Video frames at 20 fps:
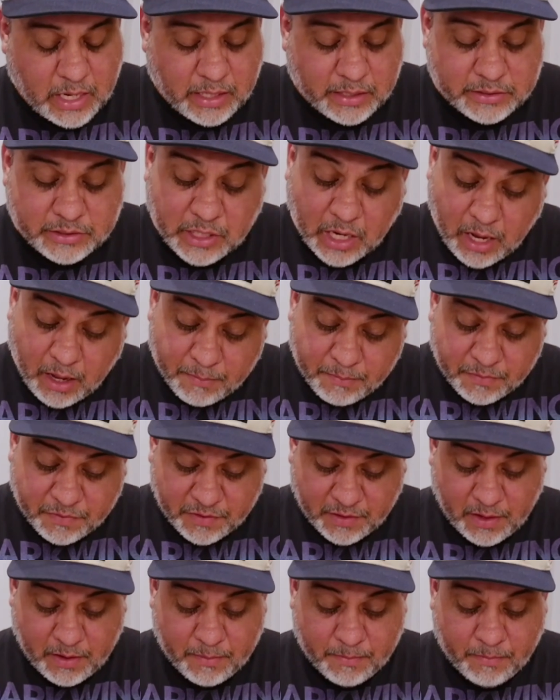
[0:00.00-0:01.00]
Tom
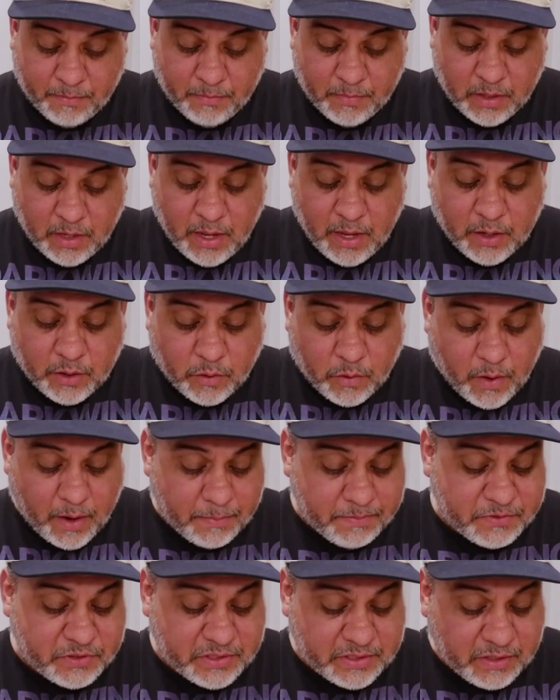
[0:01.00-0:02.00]
Thumb
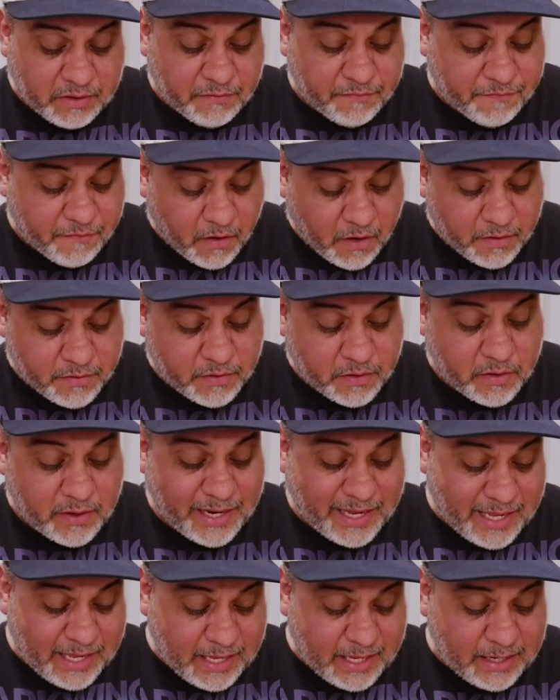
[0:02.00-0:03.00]
crept still farther
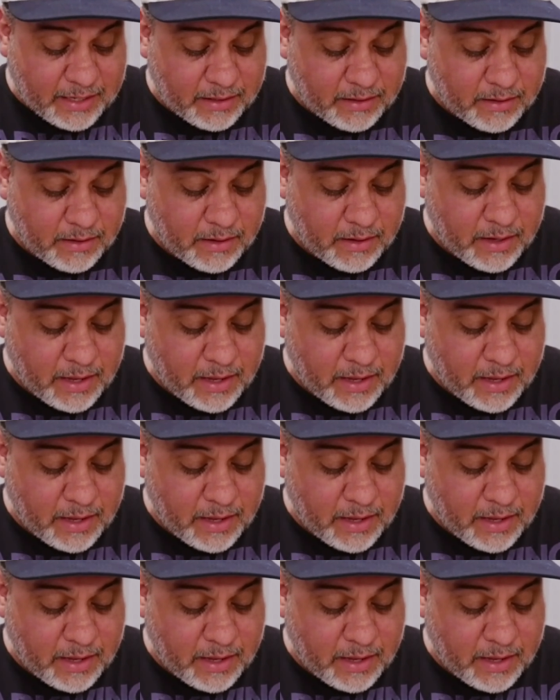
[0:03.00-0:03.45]
in,